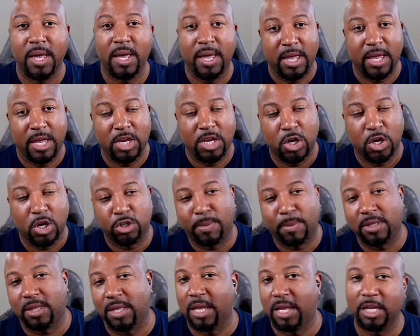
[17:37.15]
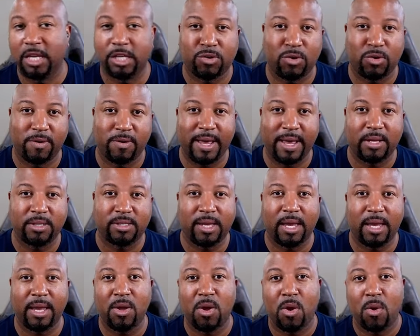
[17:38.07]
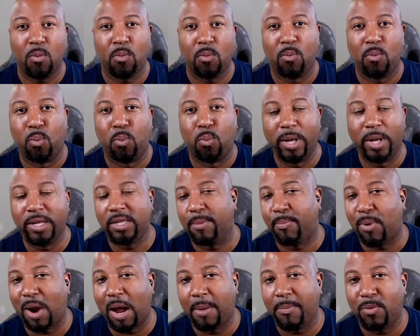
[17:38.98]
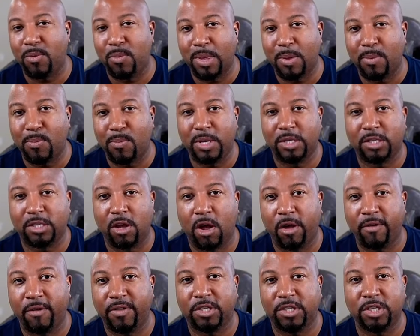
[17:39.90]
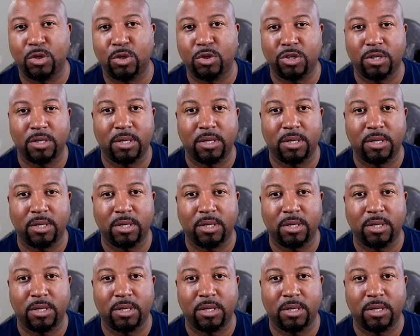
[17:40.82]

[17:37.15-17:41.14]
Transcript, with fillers: He told you about the history of NowSite, what the problem that we solve, the solution,